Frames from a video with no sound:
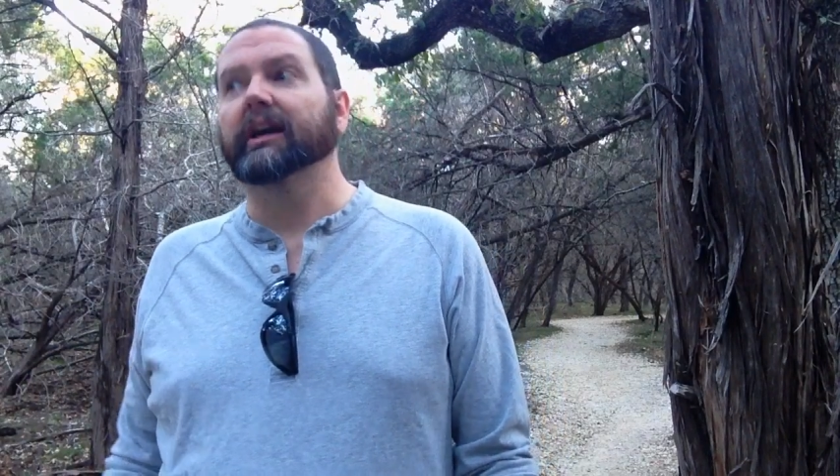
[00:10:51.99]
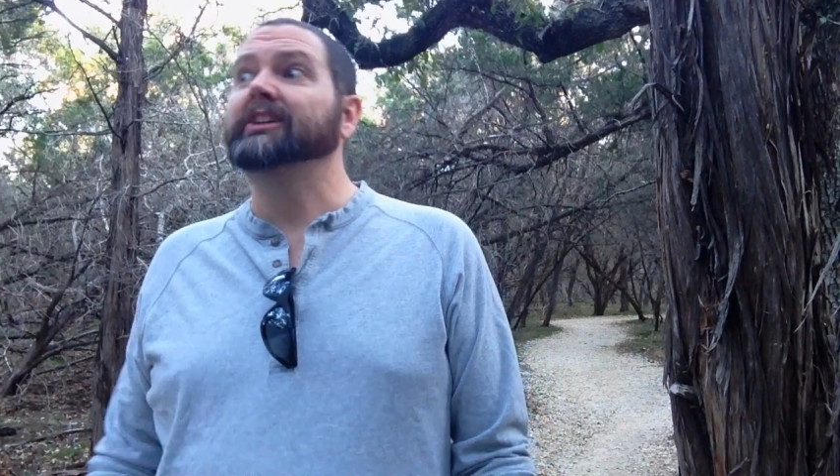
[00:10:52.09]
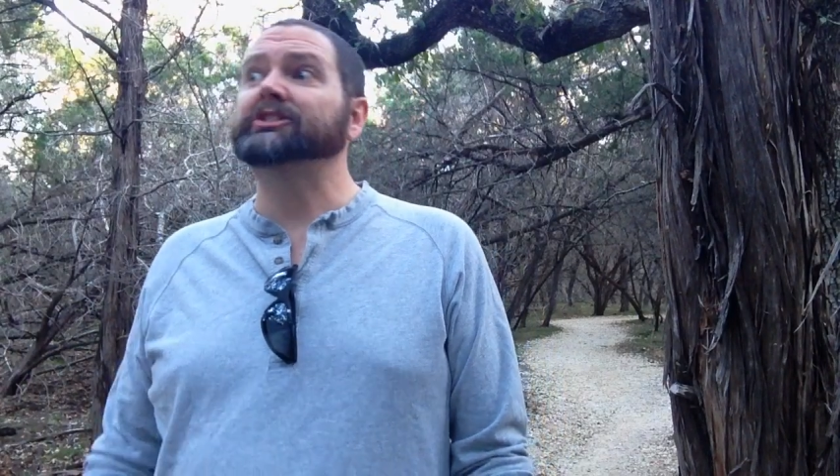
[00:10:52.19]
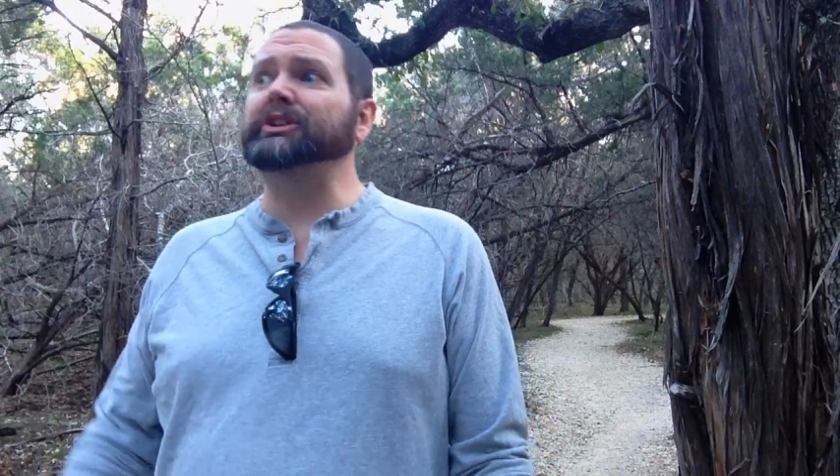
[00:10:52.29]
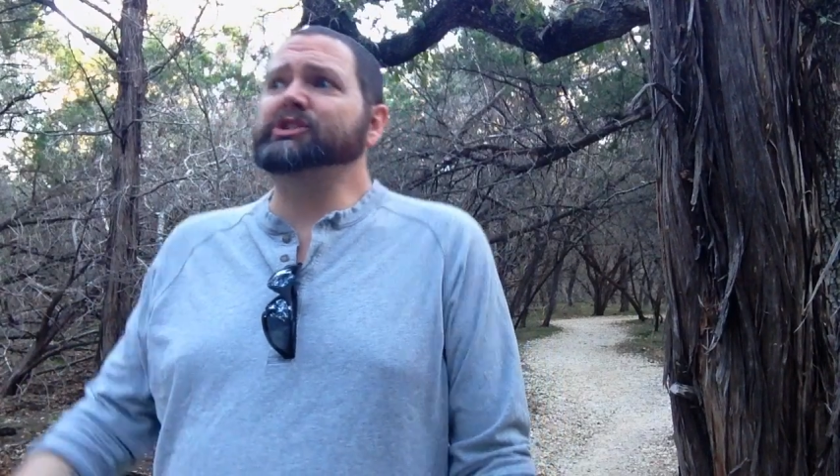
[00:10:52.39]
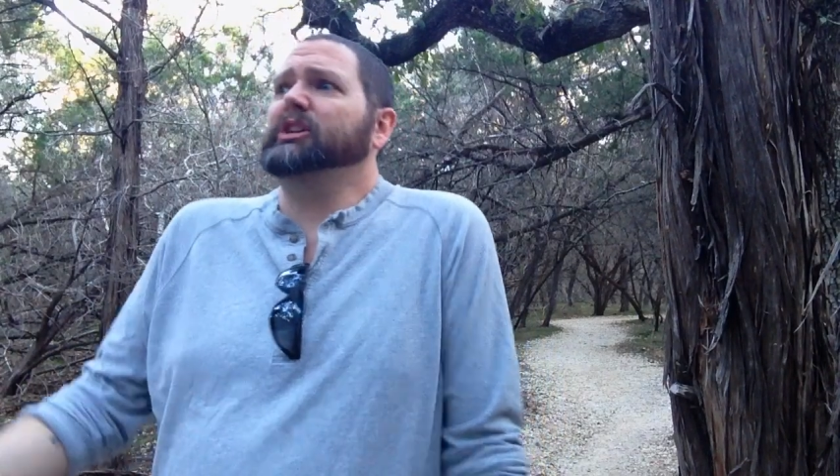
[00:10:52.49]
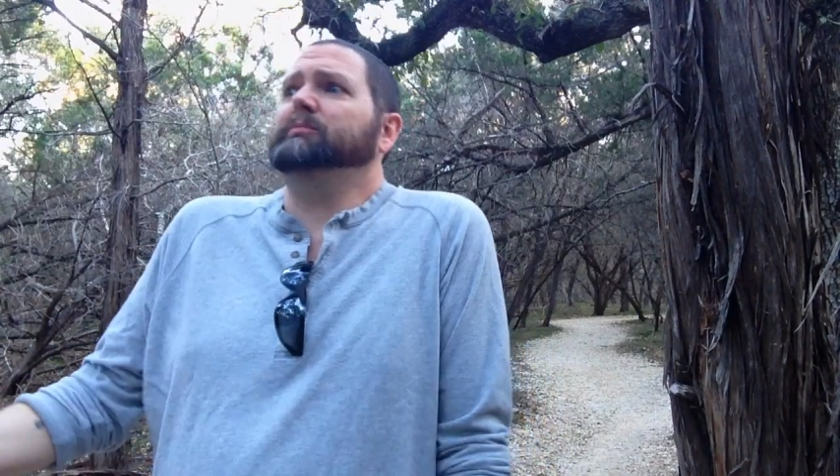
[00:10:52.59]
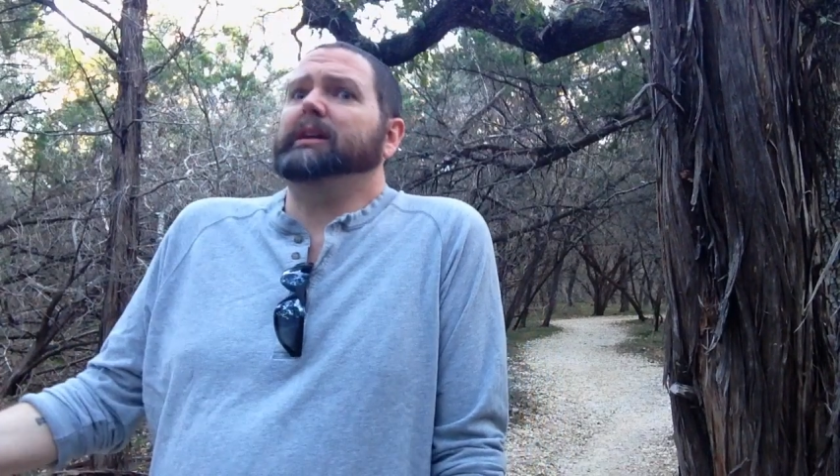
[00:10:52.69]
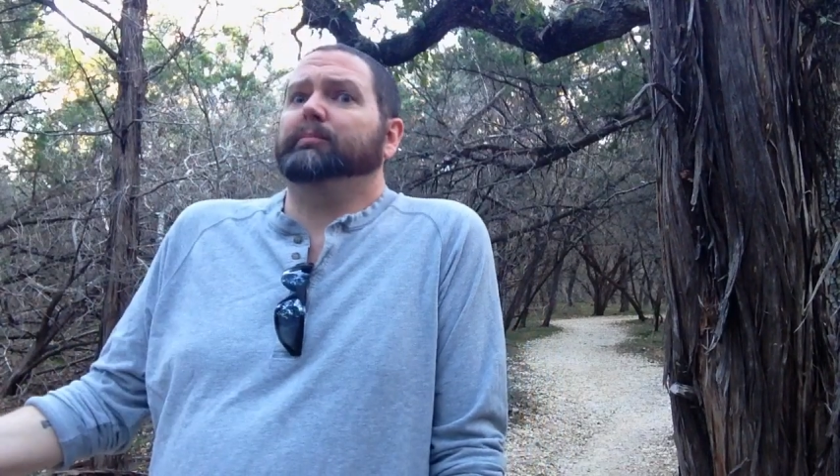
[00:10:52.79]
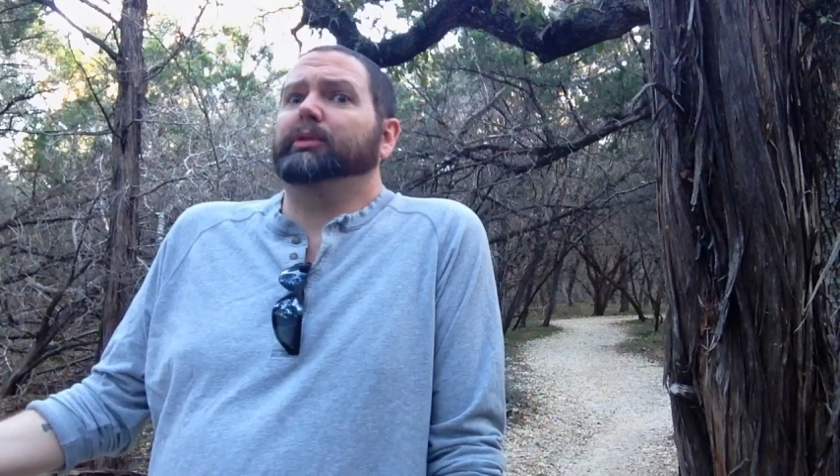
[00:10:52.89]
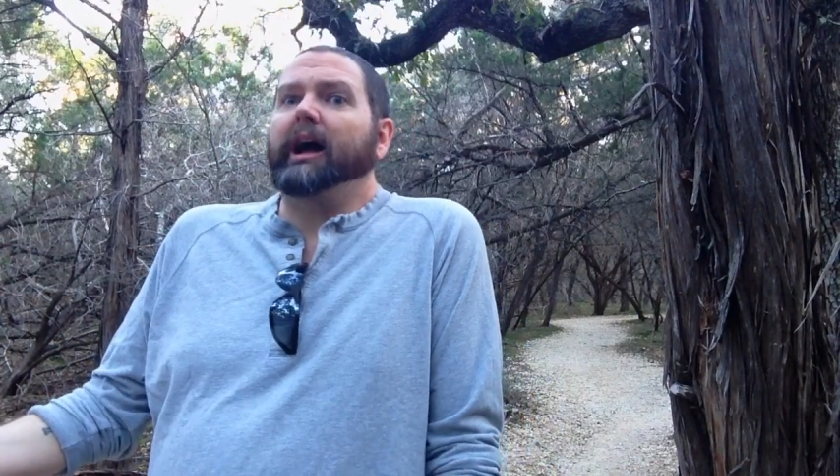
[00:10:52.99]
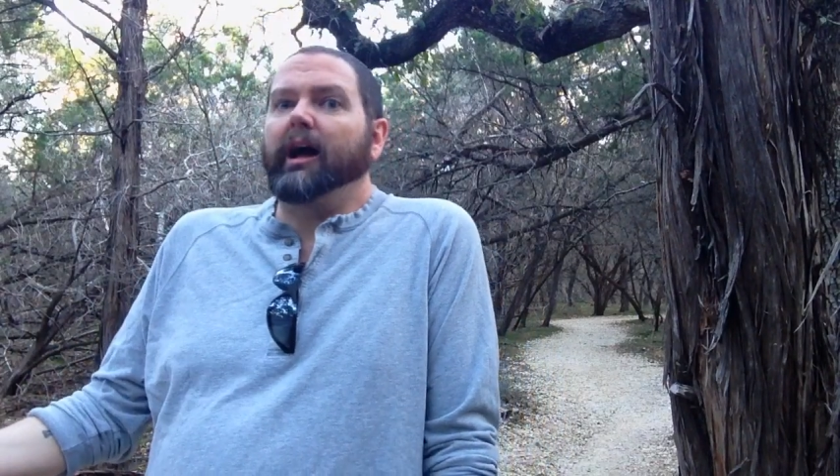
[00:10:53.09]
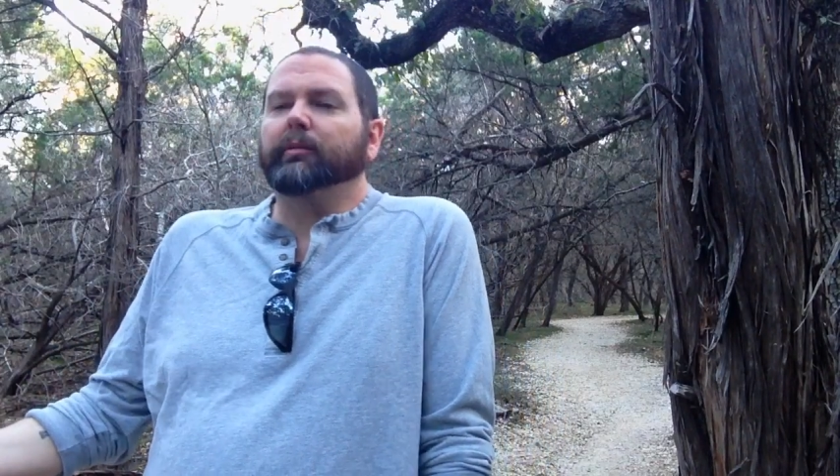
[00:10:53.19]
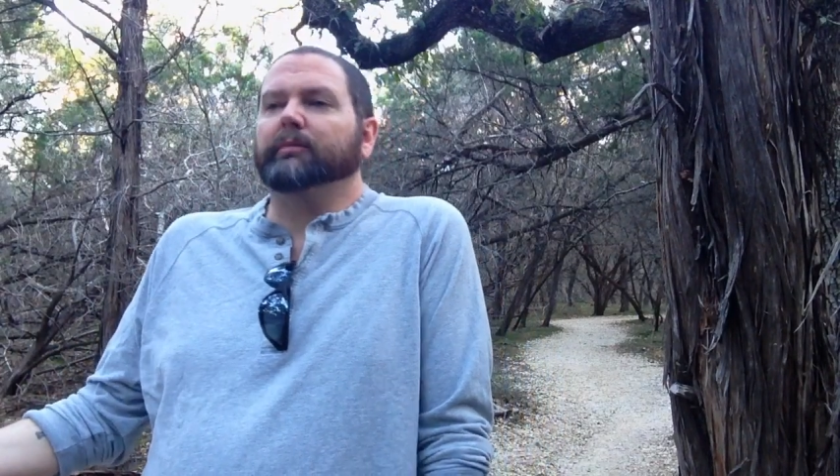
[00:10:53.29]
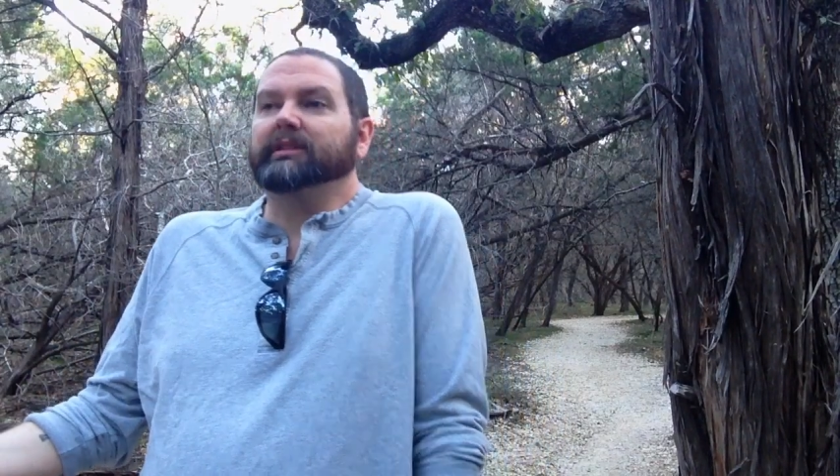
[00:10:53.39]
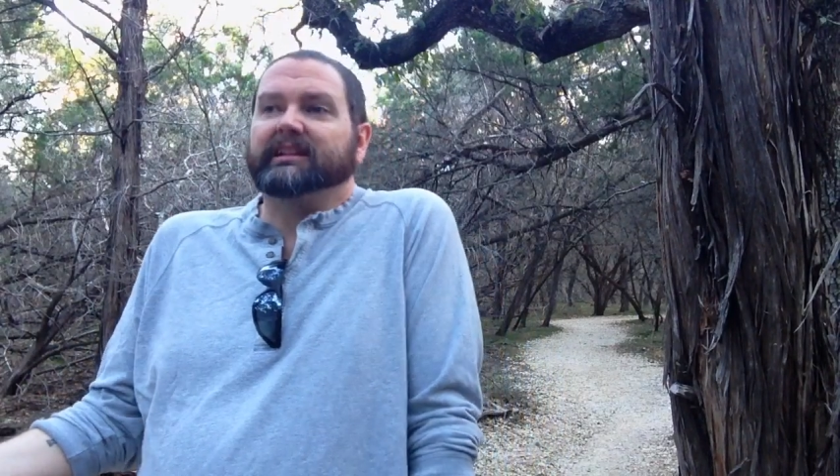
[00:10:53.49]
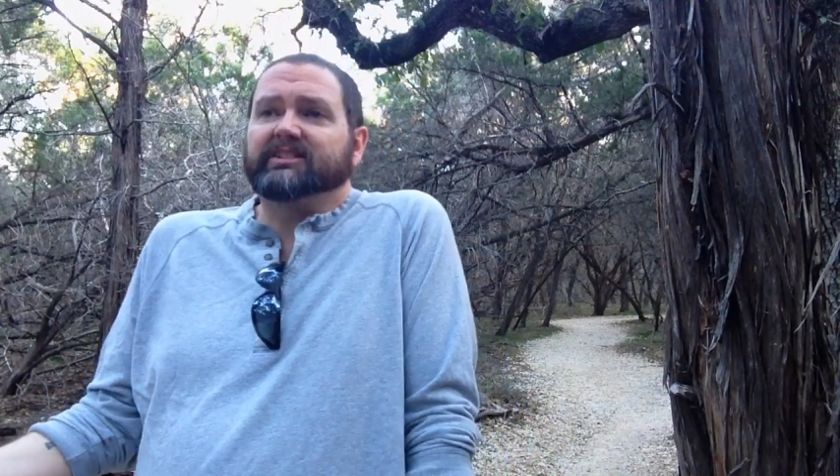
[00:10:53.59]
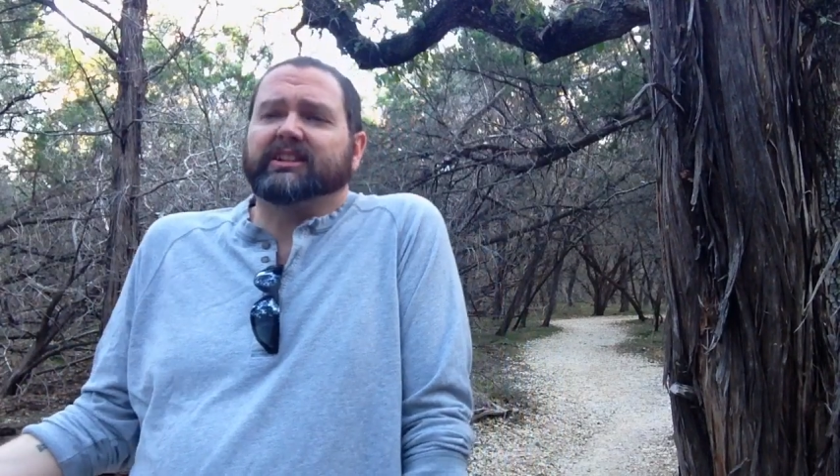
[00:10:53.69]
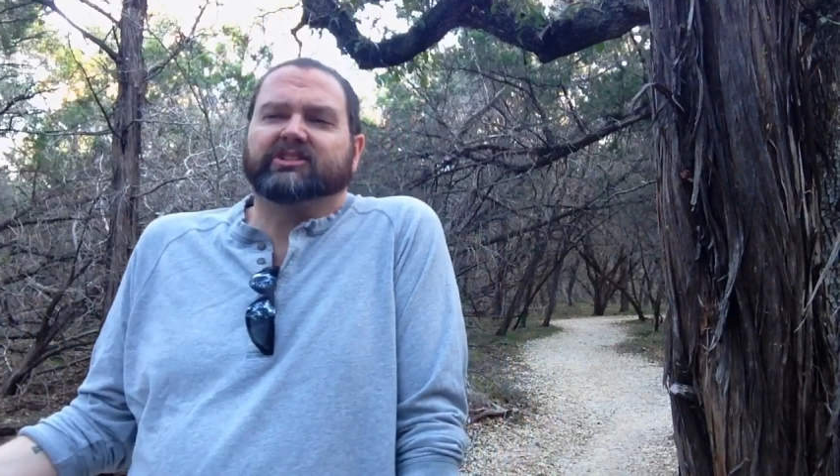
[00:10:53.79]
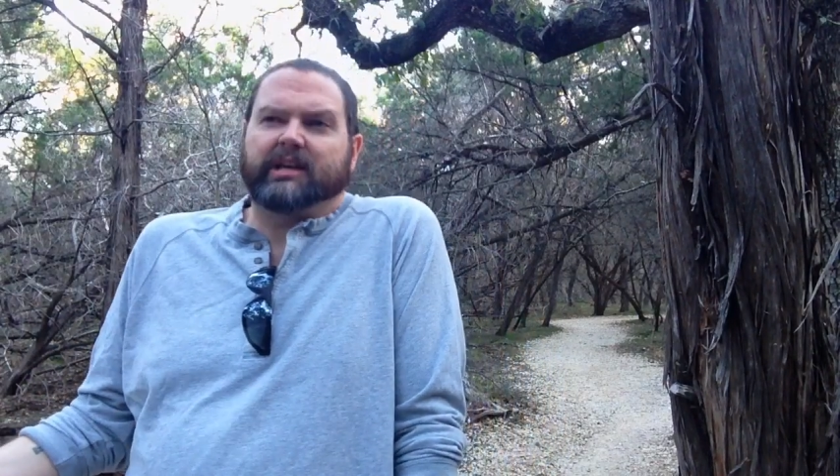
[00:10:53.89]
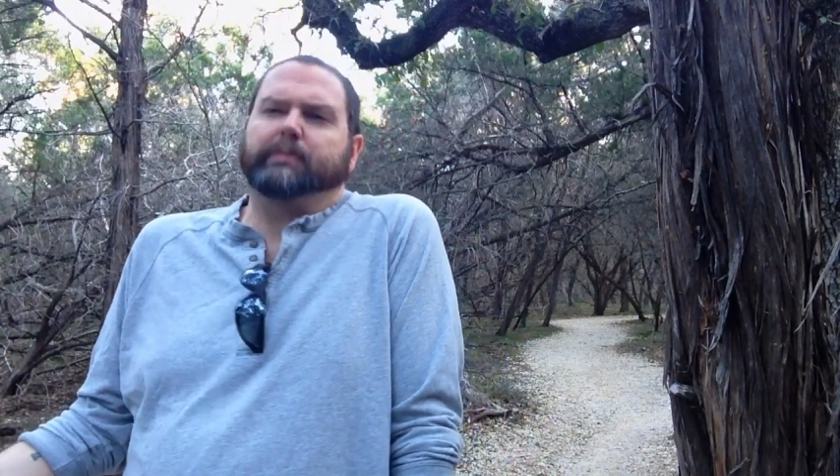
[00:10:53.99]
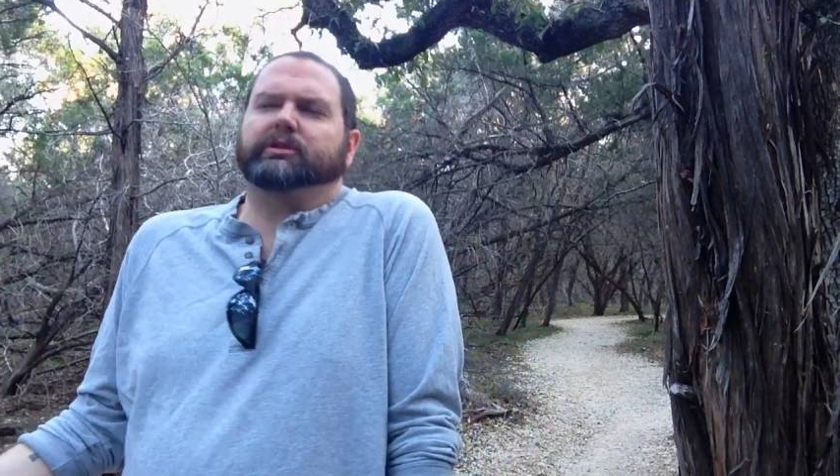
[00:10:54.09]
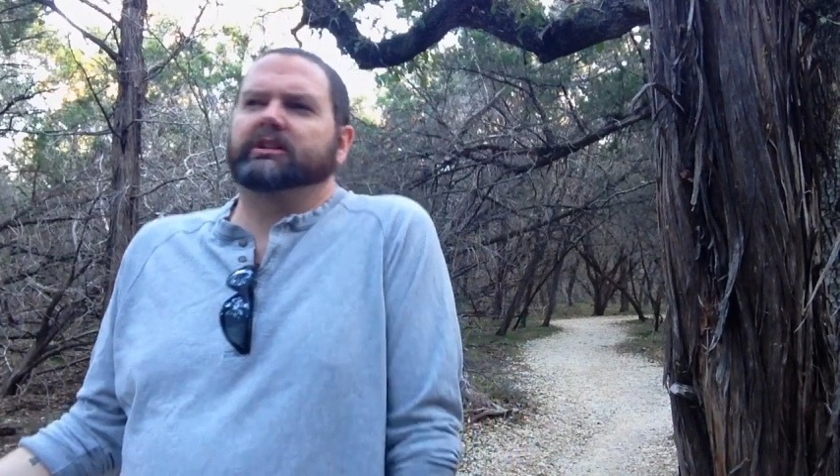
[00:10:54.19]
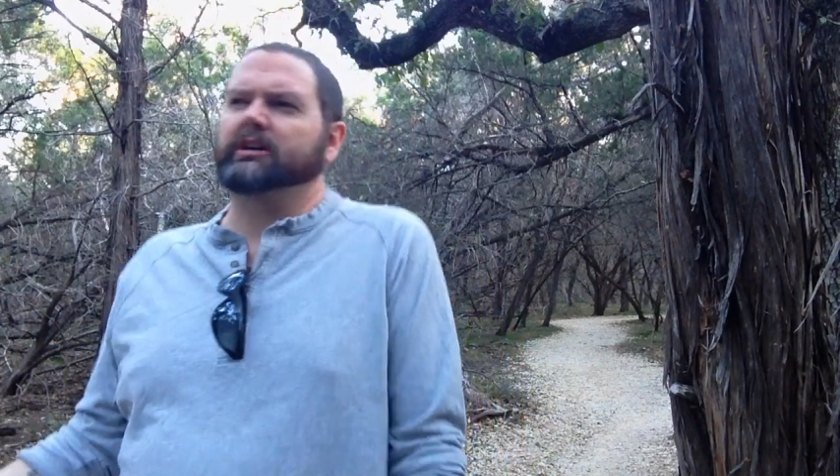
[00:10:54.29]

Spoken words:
So there should be a problem, at least conceptually,